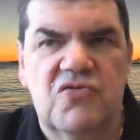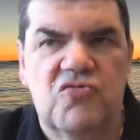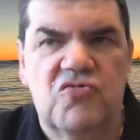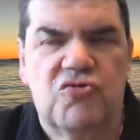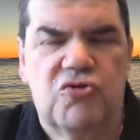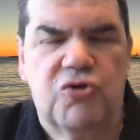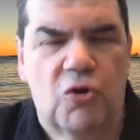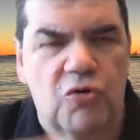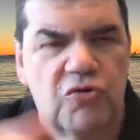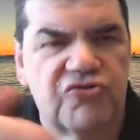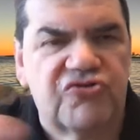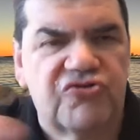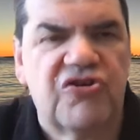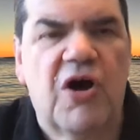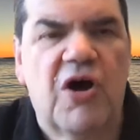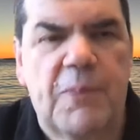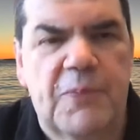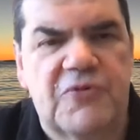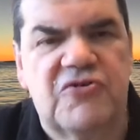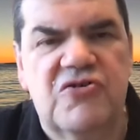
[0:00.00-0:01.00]
those
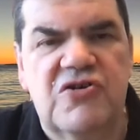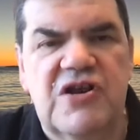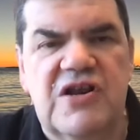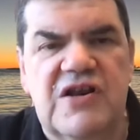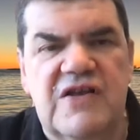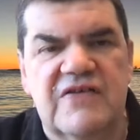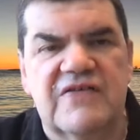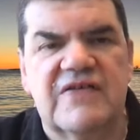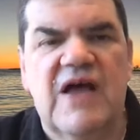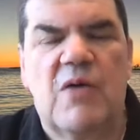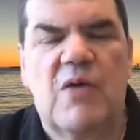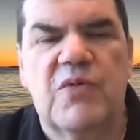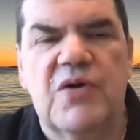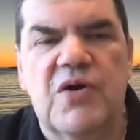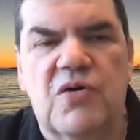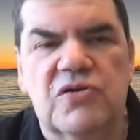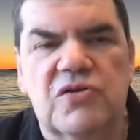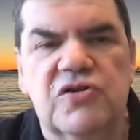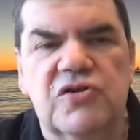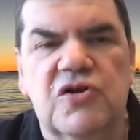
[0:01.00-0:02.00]
opportunities that
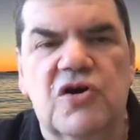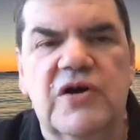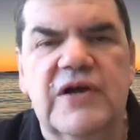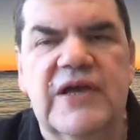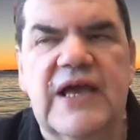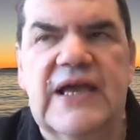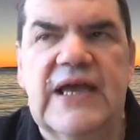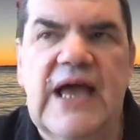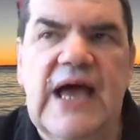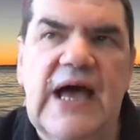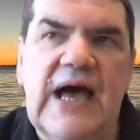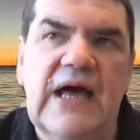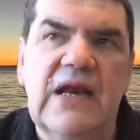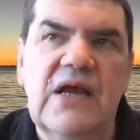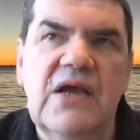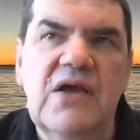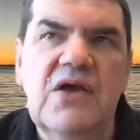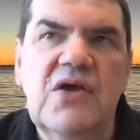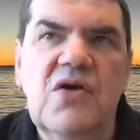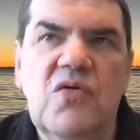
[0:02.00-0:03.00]
we're looking at,